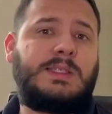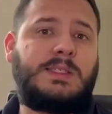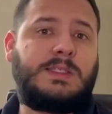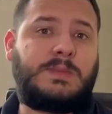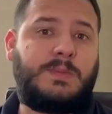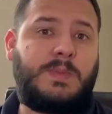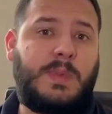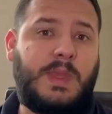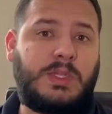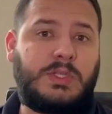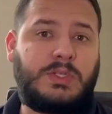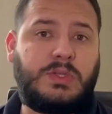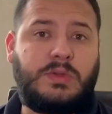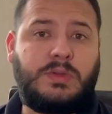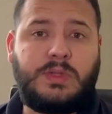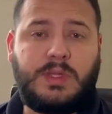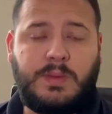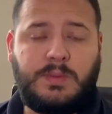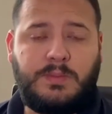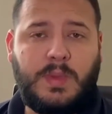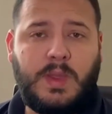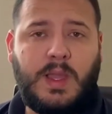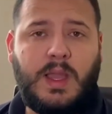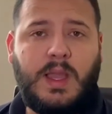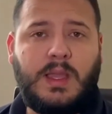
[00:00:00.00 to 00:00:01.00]
a specialty
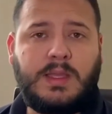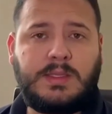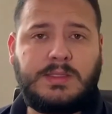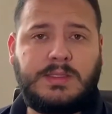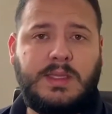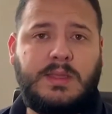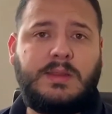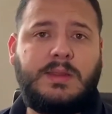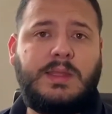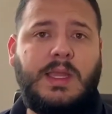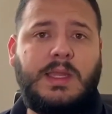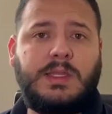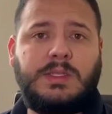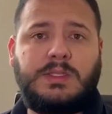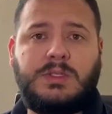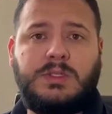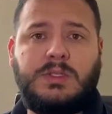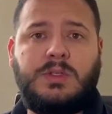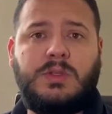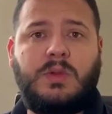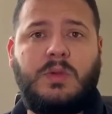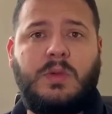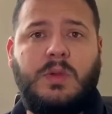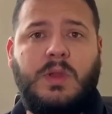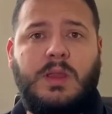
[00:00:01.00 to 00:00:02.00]
box attached
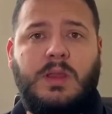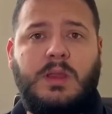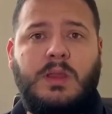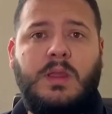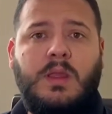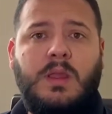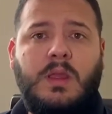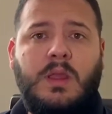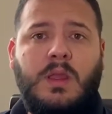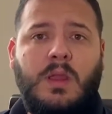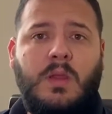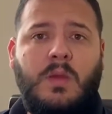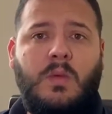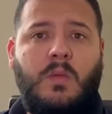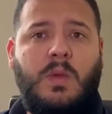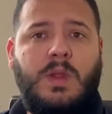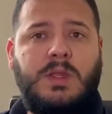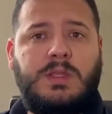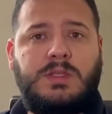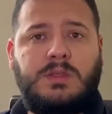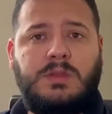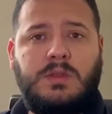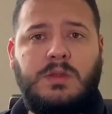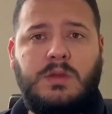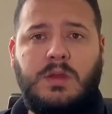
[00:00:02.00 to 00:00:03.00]
to it,
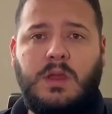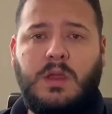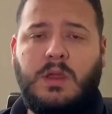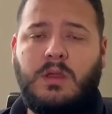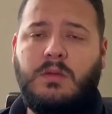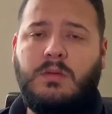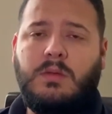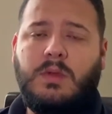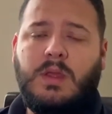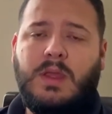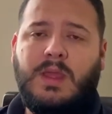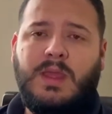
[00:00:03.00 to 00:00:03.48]
which, you know,